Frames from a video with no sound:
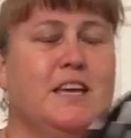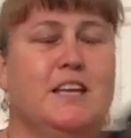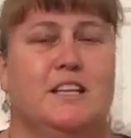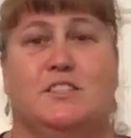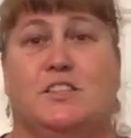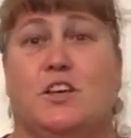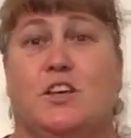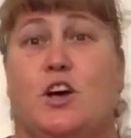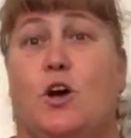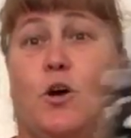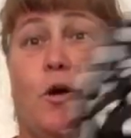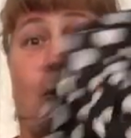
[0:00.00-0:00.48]

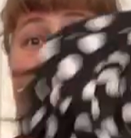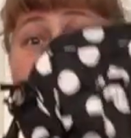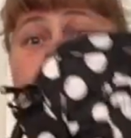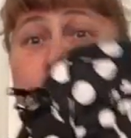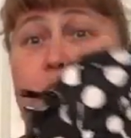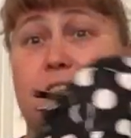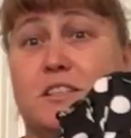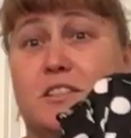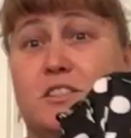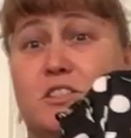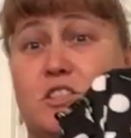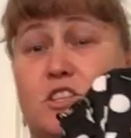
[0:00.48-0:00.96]
so
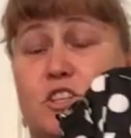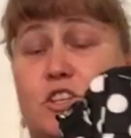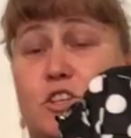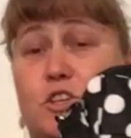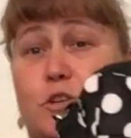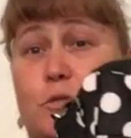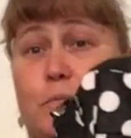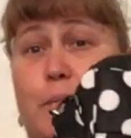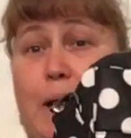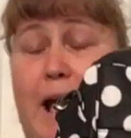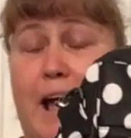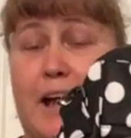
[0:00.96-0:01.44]
this is
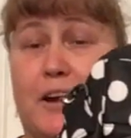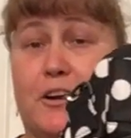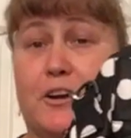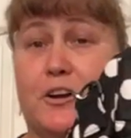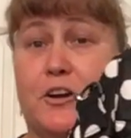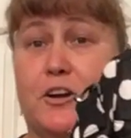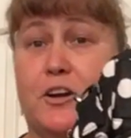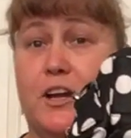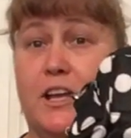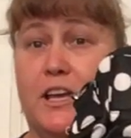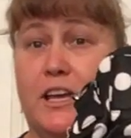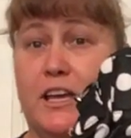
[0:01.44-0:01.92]
new
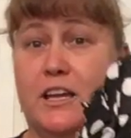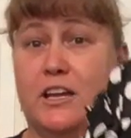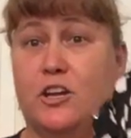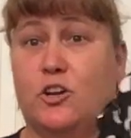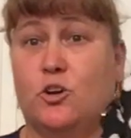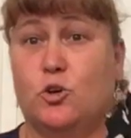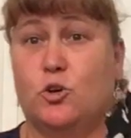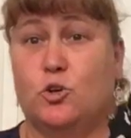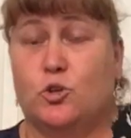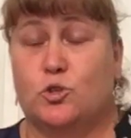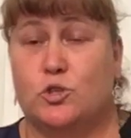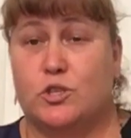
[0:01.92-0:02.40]
pattern in an
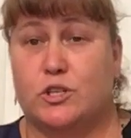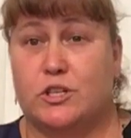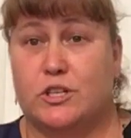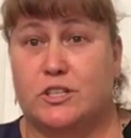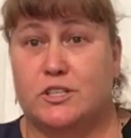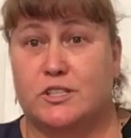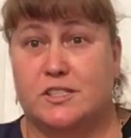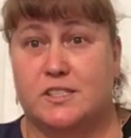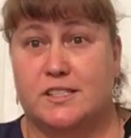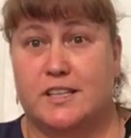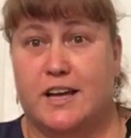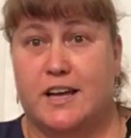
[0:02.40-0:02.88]
older
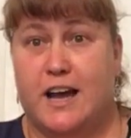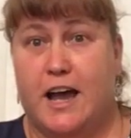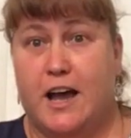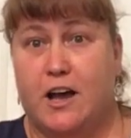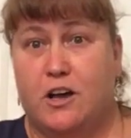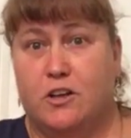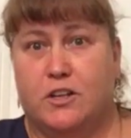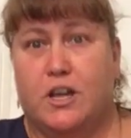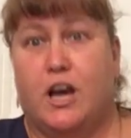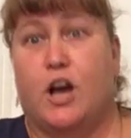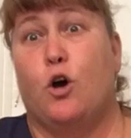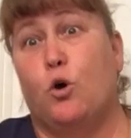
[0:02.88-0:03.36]
style,
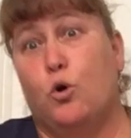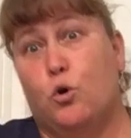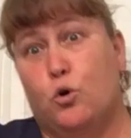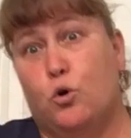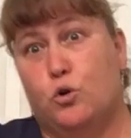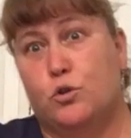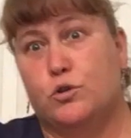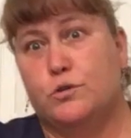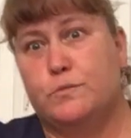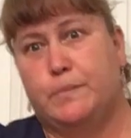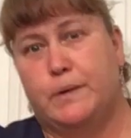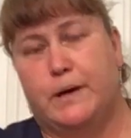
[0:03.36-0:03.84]
not
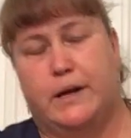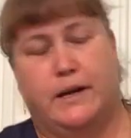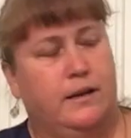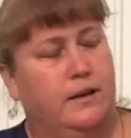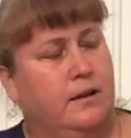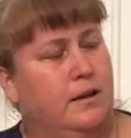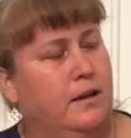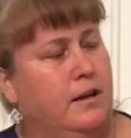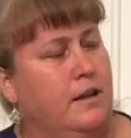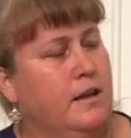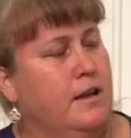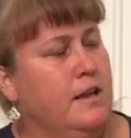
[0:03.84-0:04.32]
old, but
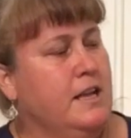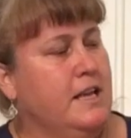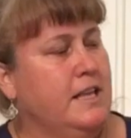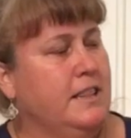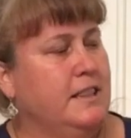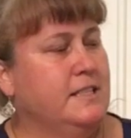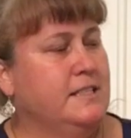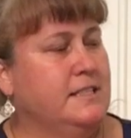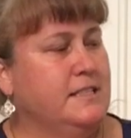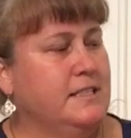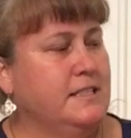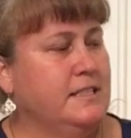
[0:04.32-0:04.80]

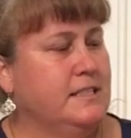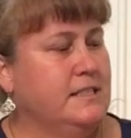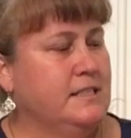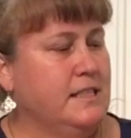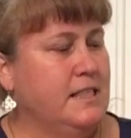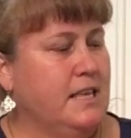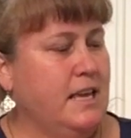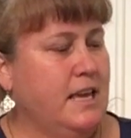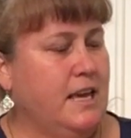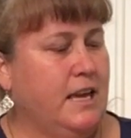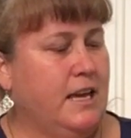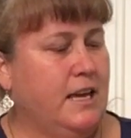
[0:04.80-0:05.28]
this is
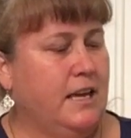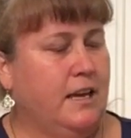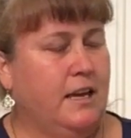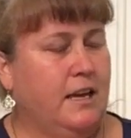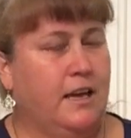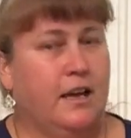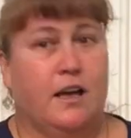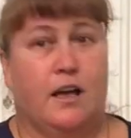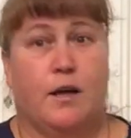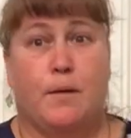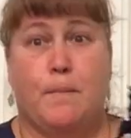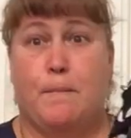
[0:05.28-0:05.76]

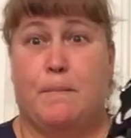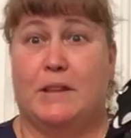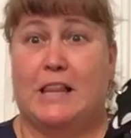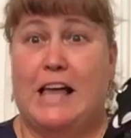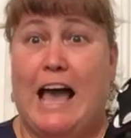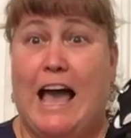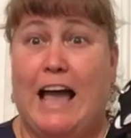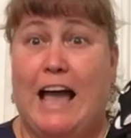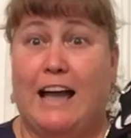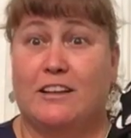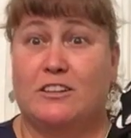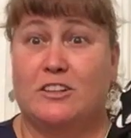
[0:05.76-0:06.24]
the
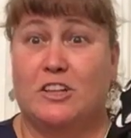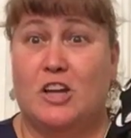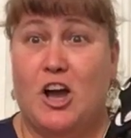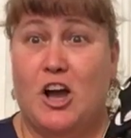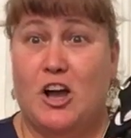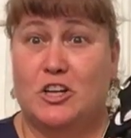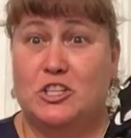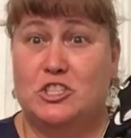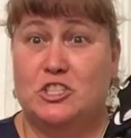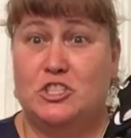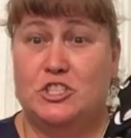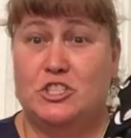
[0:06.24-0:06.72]
black
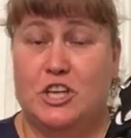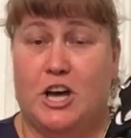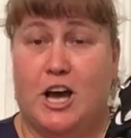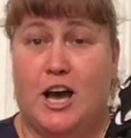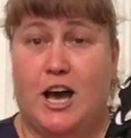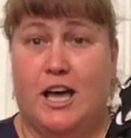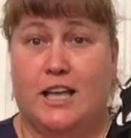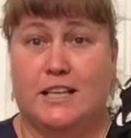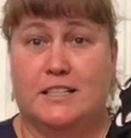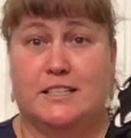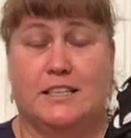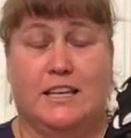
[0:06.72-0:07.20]
large
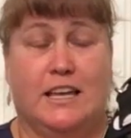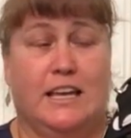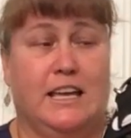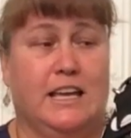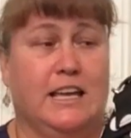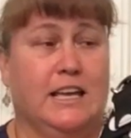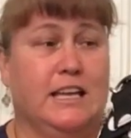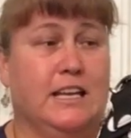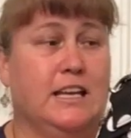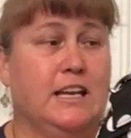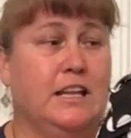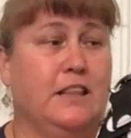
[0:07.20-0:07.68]
dot
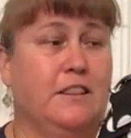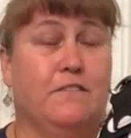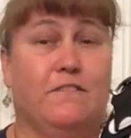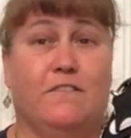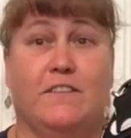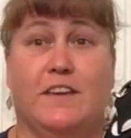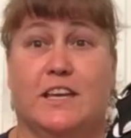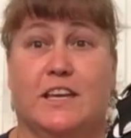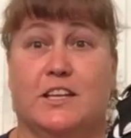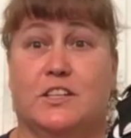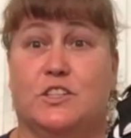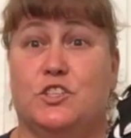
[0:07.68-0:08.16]
in the
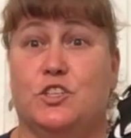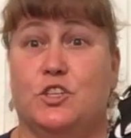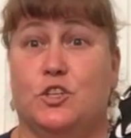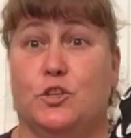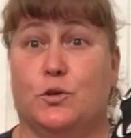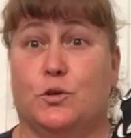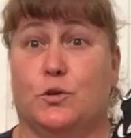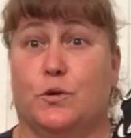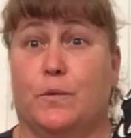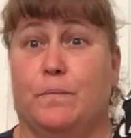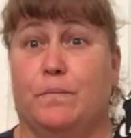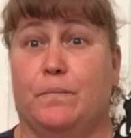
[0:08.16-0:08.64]
Via
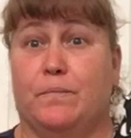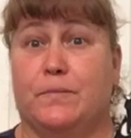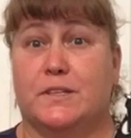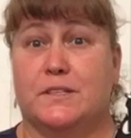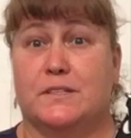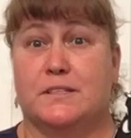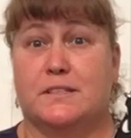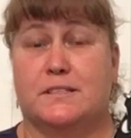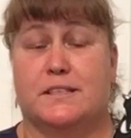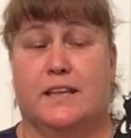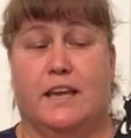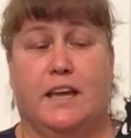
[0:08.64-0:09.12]
2. This
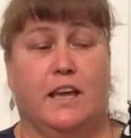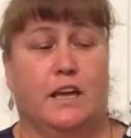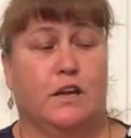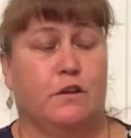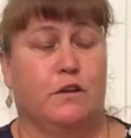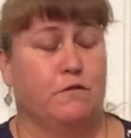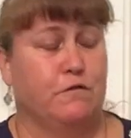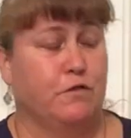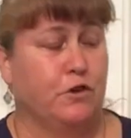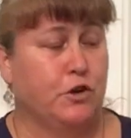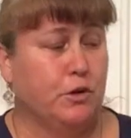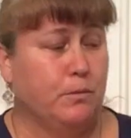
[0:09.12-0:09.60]
is a
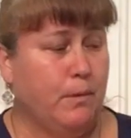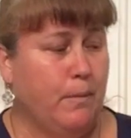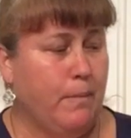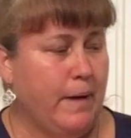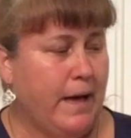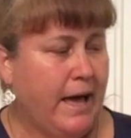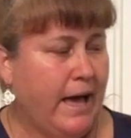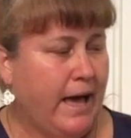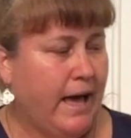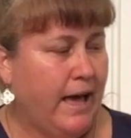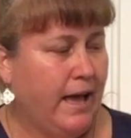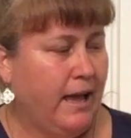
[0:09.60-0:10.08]
convertible
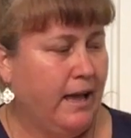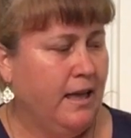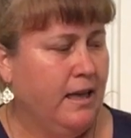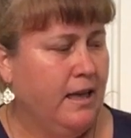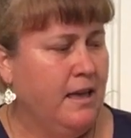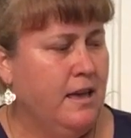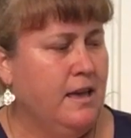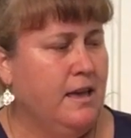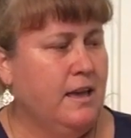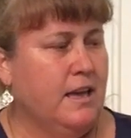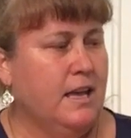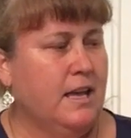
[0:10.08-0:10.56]
bag.
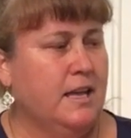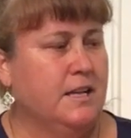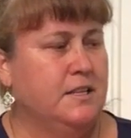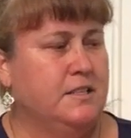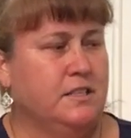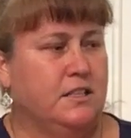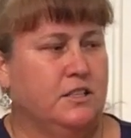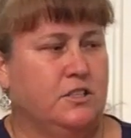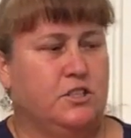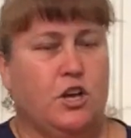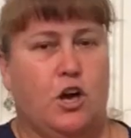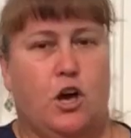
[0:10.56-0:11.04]
It's
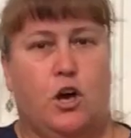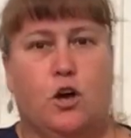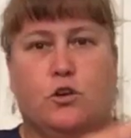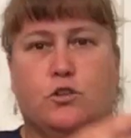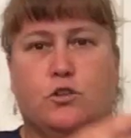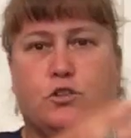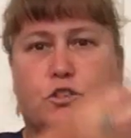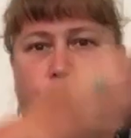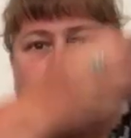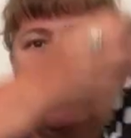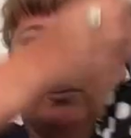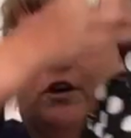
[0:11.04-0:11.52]
a
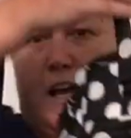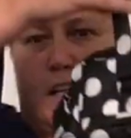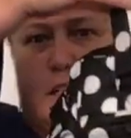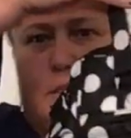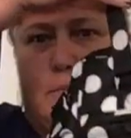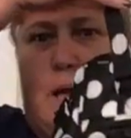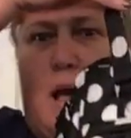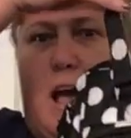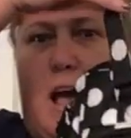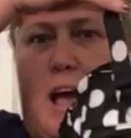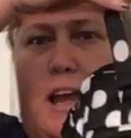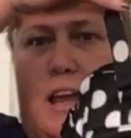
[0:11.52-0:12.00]
tote, a
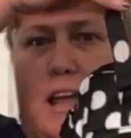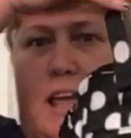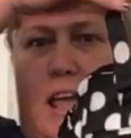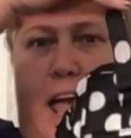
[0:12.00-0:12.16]
crossbody,